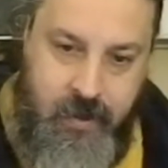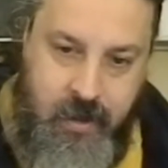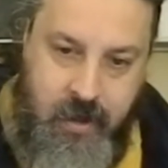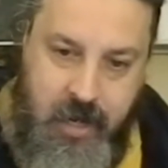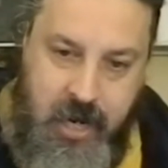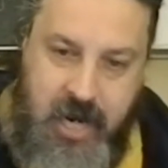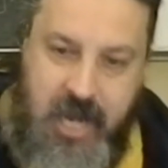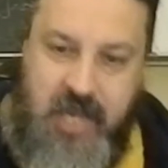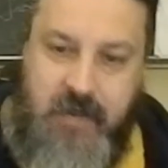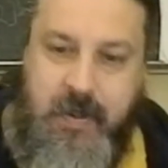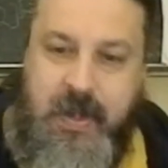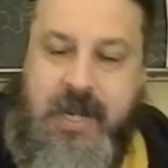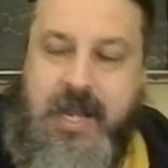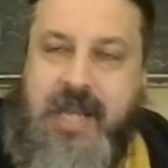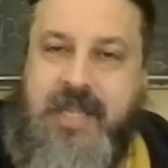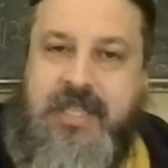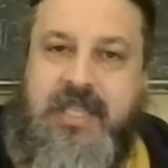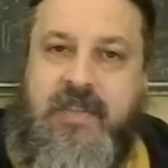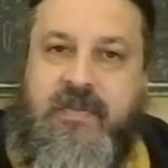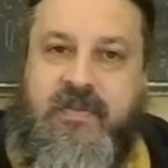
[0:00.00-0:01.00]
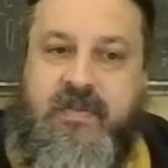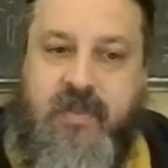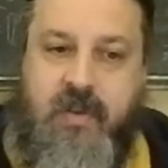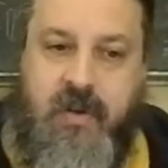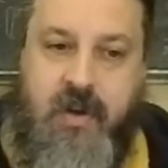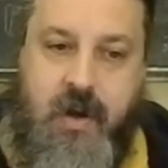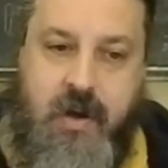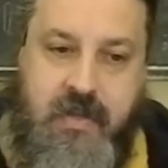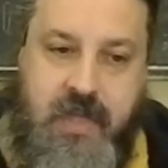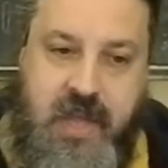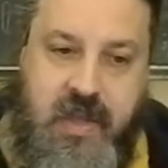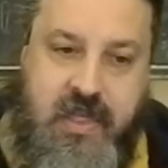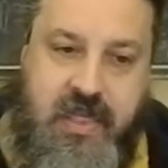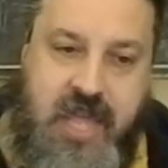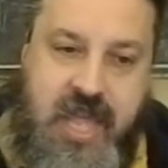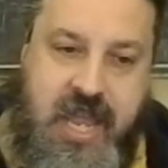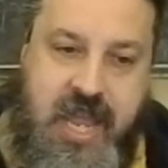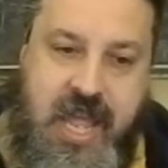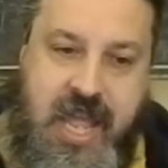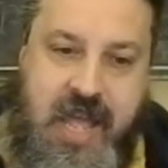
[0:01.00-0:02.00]
And that's because
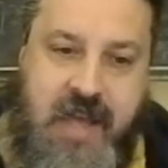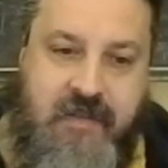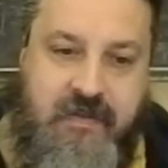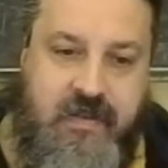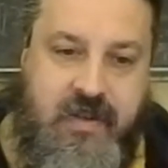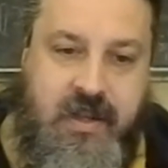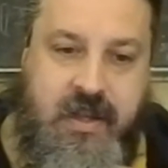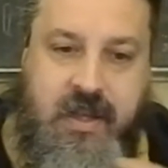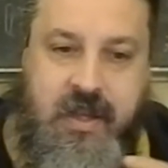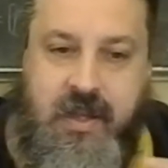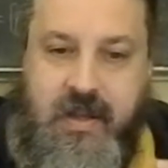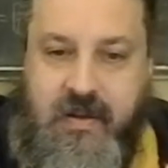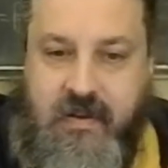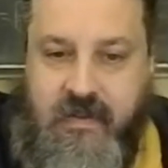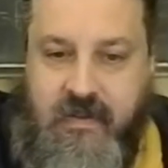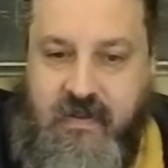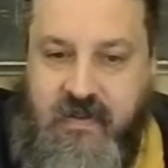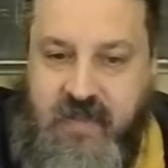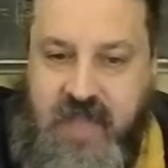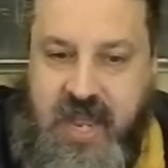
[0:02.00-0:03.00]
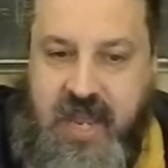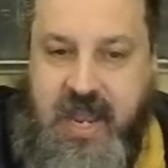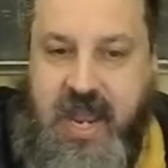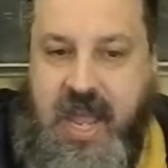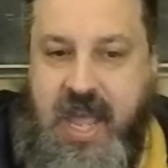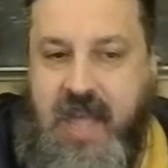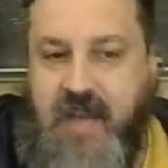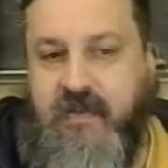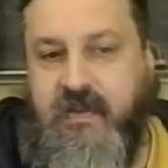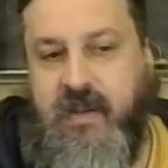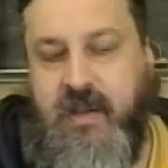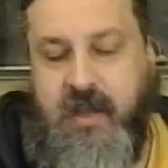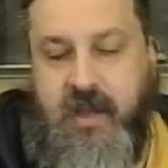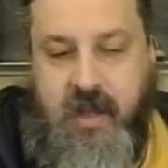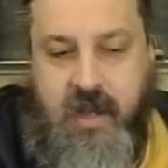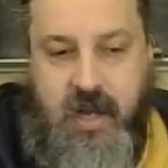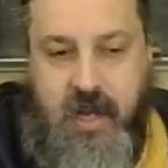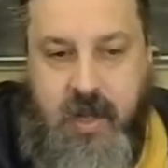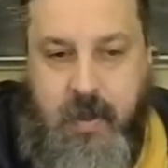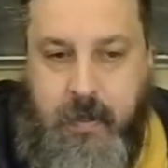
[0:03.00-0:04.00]
they have
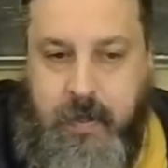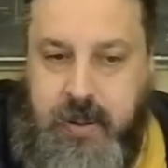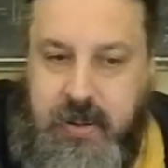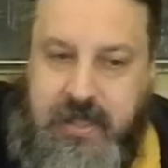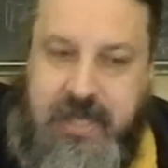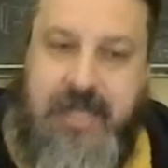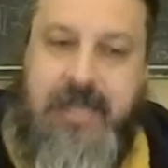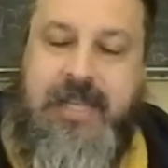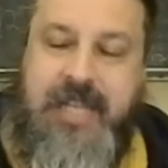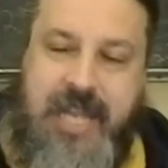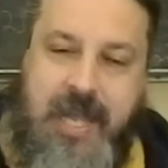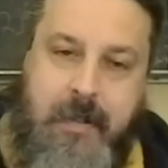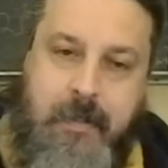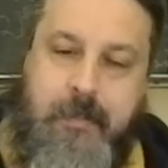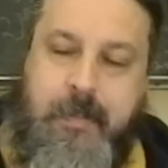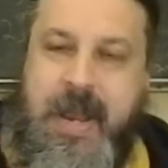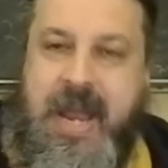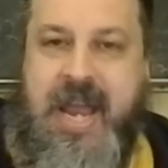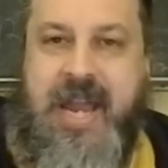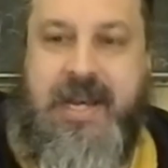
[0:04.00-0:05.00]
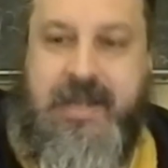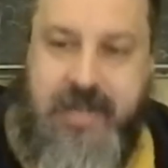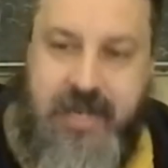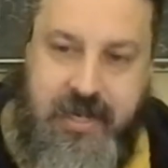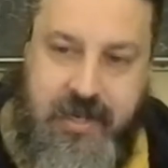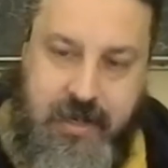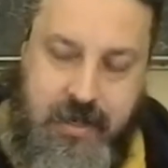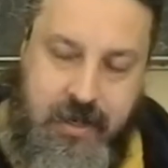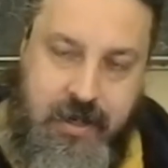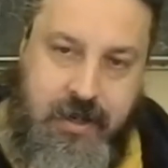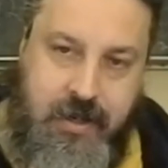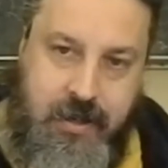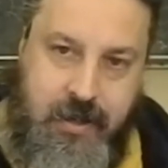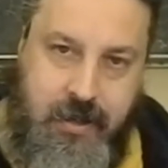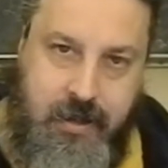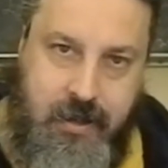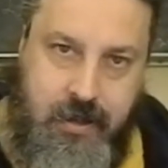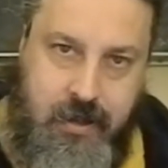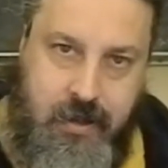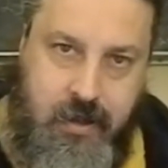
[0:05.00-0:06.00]
completely abandoned
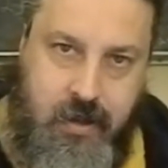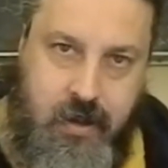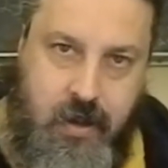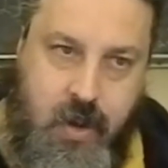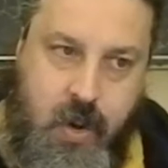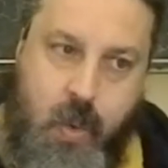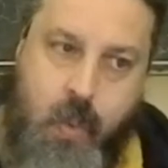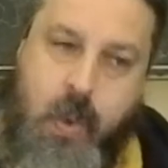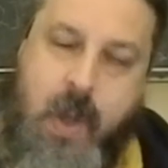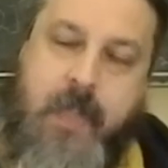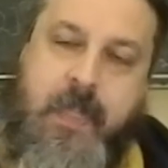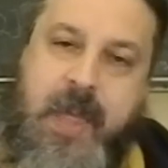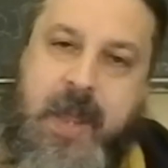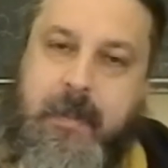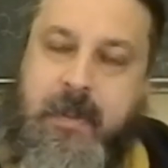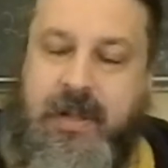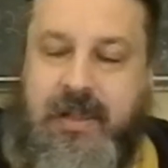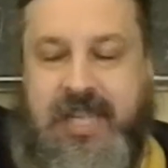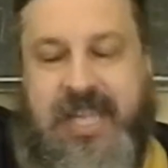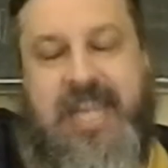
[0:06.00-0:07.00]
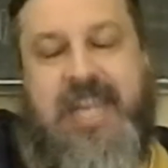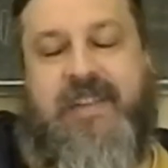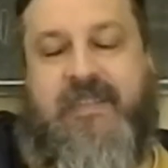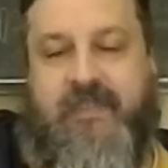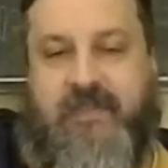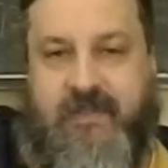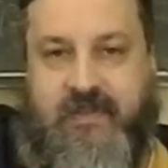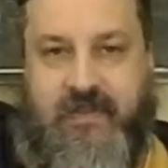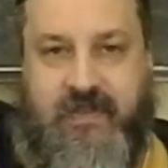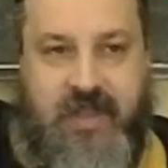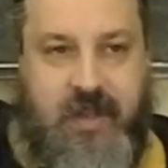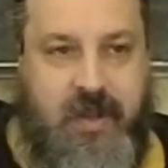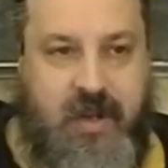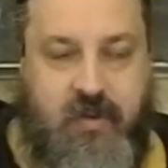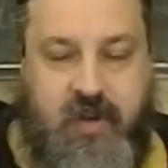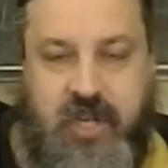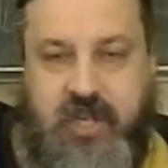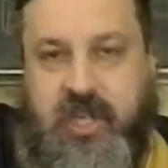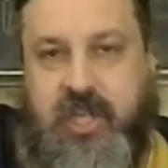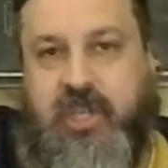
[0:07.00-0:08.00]
what they believe. The
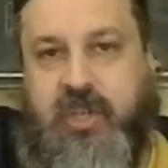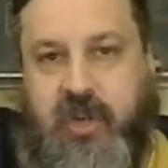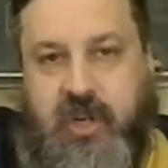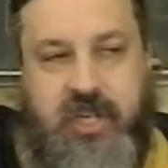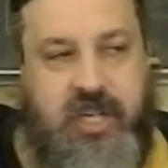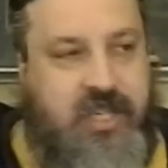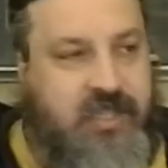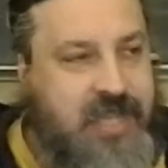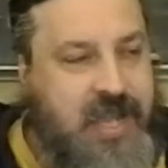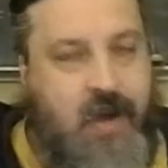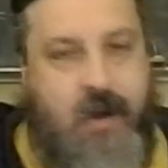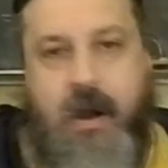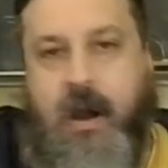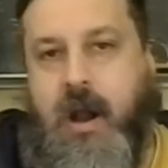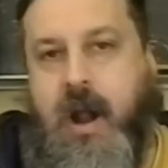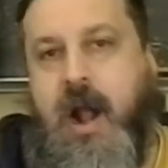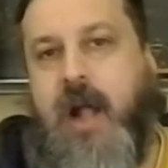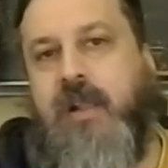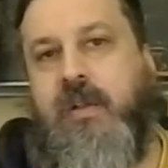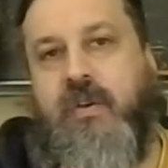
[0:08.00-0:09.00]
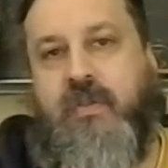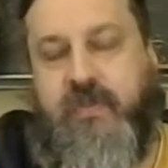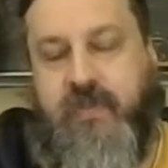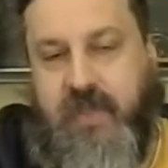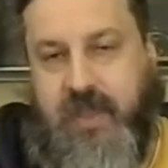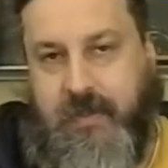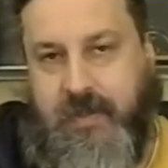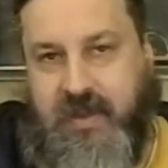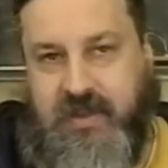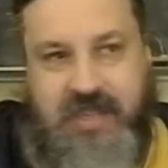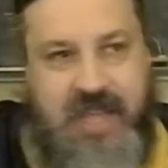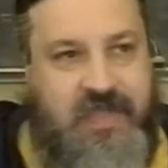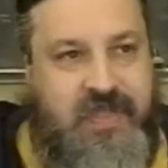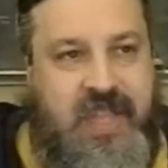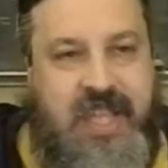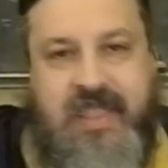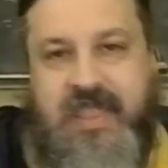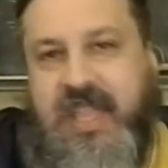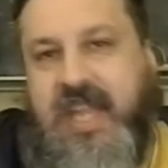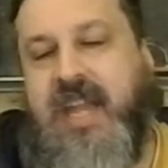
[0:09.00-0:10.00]
Christian church is now hollow for them. There's
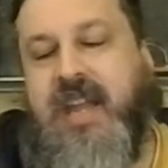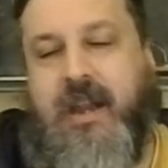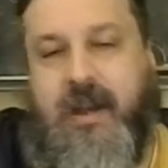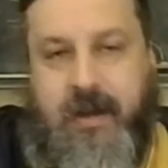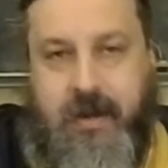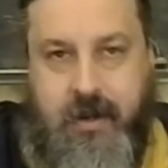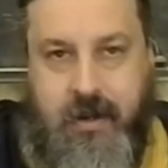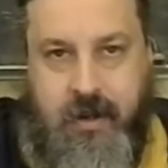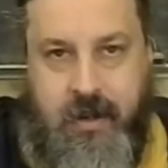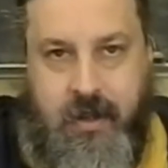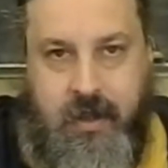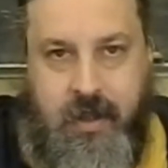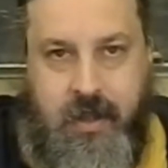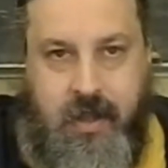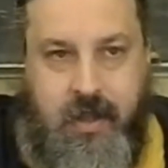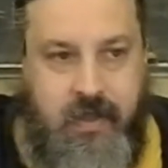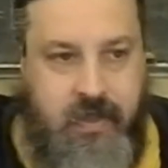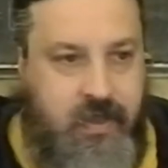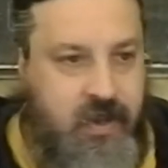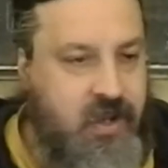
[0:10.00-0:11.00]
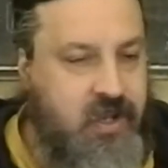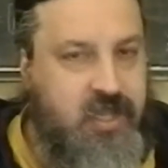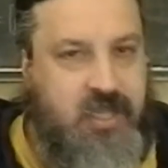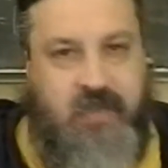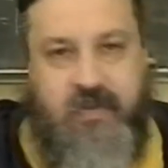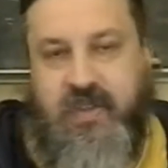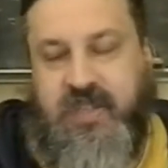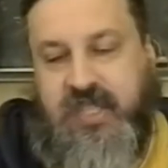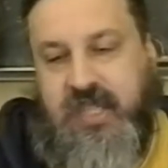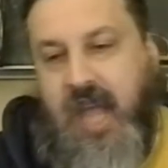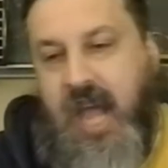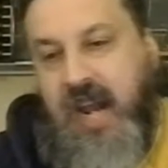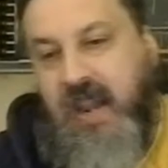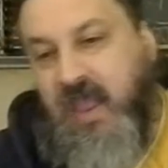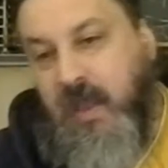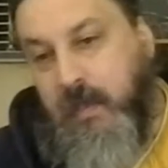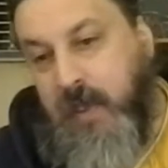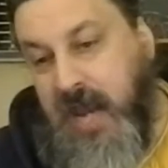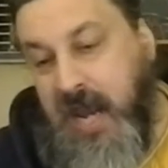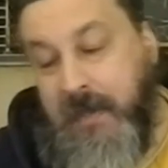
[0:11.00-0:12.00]
nothing there. There's the facade
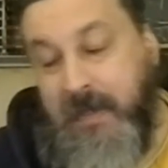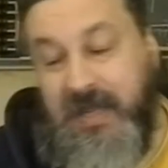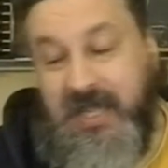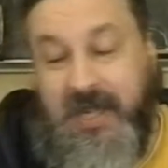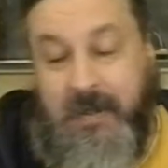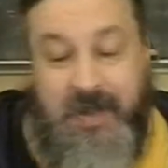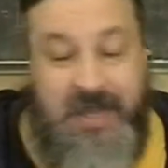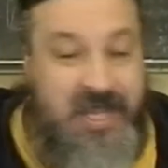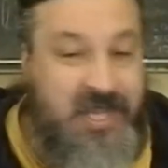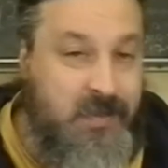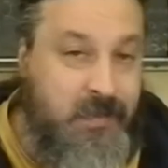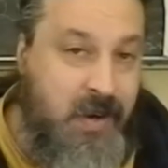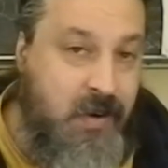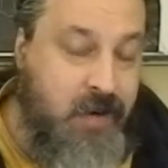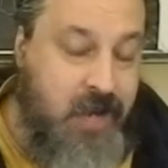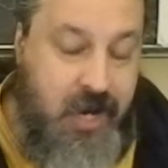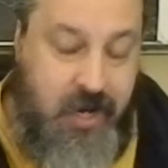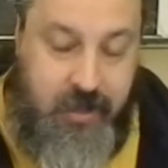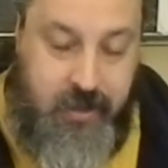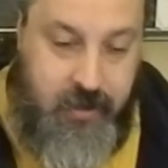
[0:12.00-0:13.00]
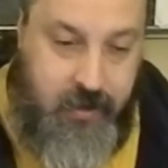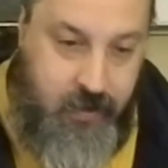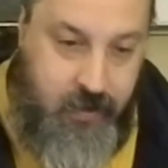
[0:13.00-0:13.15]
of the papacy, but that's about it.